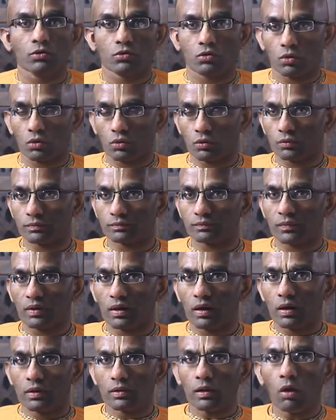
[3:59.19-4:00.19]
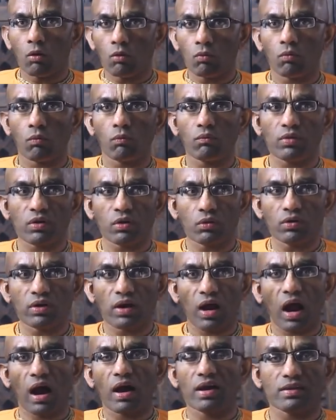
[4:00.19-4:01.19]
So now we
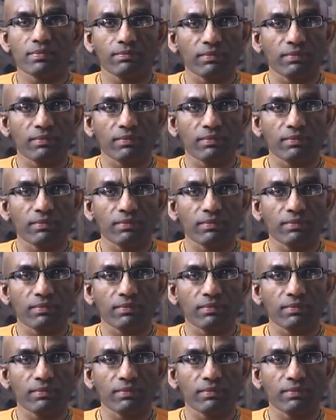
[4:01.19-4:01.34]
could uh,